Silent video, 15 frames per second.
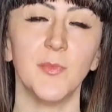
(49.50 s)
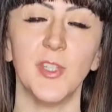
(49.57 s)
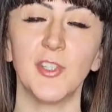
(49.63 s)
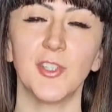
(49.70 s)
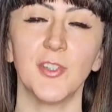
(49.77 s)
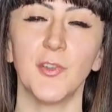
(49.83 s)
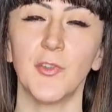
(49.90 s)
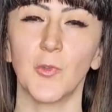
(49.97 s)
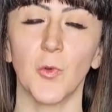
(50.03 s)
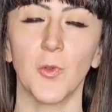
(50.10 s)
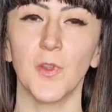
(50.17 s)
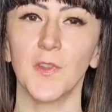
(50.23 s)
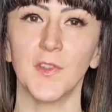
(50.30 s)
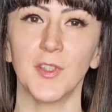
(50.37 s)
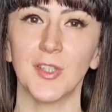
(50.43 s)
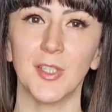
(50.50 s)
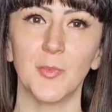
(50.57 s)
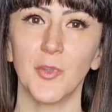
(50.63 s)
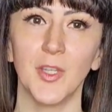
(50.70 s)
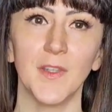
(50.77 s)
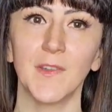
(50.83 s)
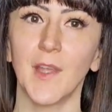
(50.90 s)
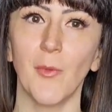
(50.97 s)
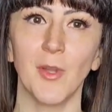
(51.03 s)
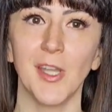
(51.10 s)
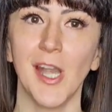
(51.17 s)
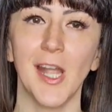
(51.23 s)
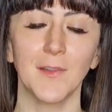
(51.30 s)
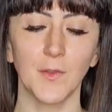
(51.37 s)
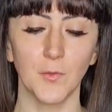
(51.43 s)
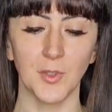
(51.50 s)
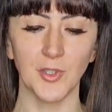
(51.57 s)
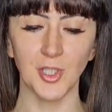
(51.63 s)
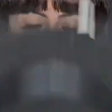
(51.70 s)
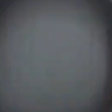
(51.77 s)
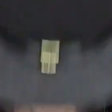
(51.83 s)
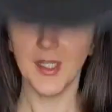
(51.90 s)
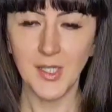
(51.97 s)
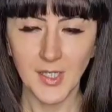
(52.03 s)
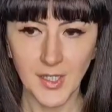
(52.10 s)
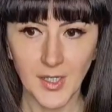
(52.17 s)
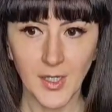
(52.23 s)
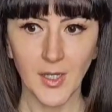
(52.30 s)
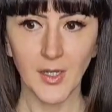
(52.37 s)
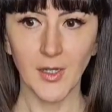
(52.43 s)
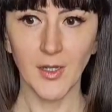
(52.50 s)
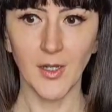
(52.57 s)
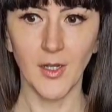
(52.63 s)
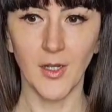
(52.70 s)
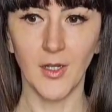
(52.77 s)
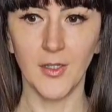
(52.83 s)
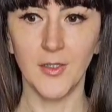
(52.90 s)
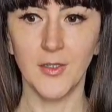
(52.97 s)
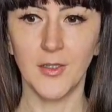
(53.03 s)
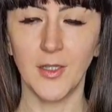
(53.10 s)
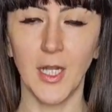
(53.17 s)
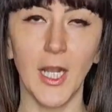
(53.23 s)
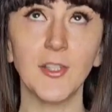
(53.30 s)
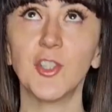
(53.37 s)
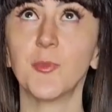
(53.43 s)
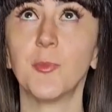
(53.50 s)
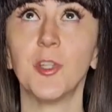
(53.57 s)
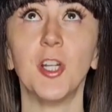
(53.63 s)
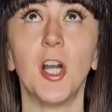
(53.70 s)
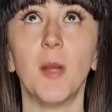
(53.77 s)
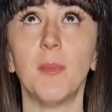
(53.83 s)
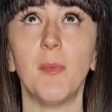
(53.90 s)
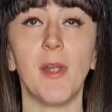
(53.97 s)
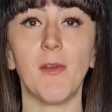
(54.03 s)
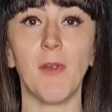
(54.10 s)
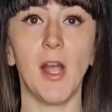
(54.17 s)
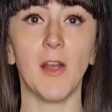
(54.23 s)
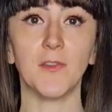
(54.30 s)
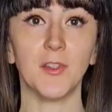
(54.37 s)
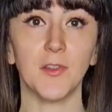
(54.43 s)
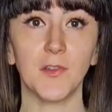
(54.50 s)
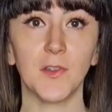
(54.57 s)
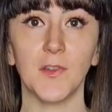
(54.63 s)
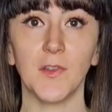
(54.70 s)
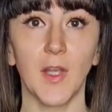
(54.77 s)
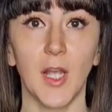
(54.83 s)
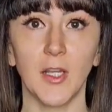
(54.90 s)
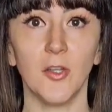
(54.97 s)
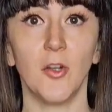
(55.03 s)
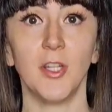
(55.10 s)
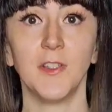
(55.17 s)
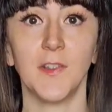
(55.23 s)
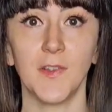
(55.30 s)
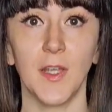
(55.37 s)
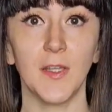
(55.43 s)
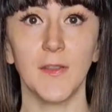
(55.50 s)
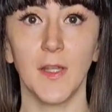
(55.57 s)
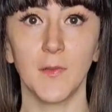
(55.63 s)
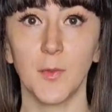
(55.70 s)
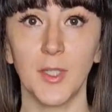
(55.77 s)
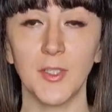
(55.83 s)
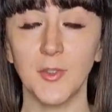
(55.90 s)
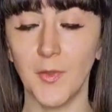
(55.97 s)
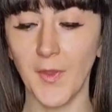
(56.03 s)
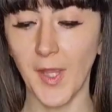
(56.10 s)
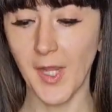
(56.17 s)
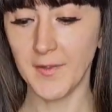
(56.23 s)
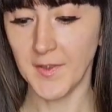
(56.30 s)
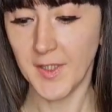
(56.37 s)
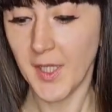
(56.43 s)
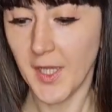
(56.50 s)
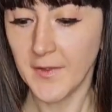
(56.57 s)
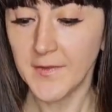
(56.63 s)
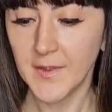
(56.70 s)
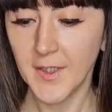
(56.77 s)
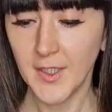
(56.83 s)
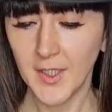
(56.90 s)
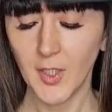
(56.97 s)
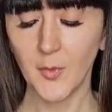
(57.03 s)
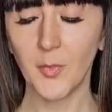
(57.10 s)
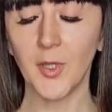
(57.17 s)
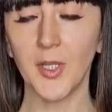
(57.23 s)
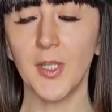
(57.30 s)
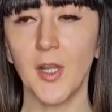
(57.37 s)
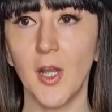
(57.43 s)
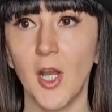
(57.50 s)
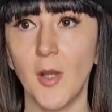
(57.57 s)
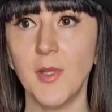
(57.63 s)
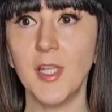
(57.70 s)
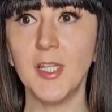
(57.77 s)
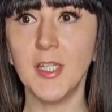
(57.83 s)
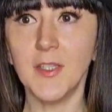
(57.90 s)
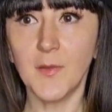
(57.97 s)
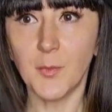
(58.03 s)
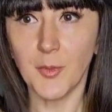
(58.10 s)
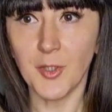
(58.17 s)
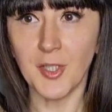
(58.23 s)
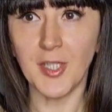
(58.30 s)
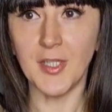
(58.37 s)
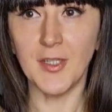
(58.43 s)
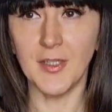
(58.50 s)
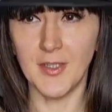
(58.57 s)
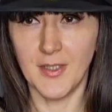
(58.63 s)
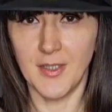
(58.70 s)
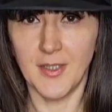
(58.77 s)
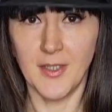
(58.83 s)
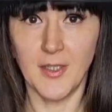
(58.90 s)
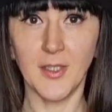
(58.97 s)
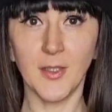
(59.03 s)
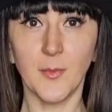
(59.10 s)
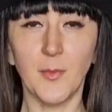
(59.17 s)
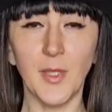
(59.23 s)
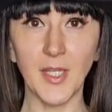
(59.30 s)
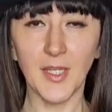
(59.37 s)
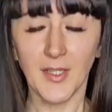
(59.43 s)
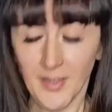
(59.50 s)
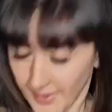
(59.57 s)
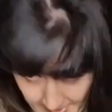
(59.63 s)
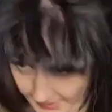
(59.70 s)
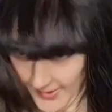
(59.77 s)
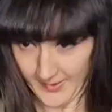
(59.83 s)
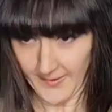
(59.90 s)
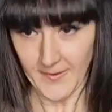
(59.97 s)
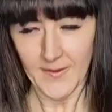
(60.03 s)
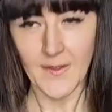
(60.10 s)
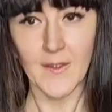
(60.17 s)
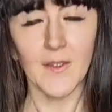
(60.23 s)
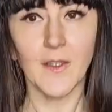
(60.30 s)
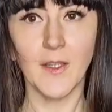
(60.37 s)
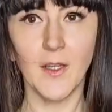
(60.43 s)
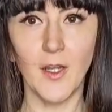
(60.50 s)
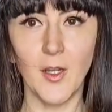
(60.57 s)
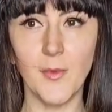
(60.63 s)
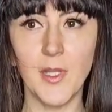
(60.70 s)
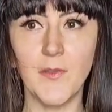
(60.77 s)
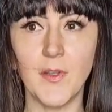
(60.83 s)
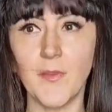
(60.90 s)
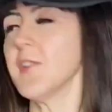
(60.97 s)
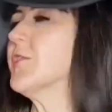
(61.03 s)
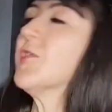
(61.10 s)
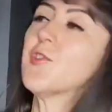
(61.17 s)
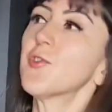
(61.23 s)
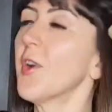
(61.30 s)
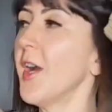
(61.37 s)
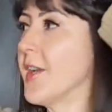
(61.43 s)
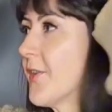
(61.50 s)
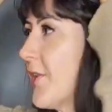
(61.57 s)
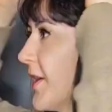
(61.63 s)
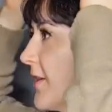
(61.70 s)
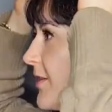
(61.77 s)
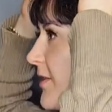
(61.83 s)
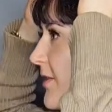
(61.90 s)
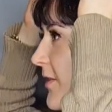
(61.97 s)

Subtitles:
make sure you store this in a good place. I would not squish it. I just put it up in my rafters because I don't know, I decide that's what I do with hats, I guess. But it is pretty big. Even if I just try to like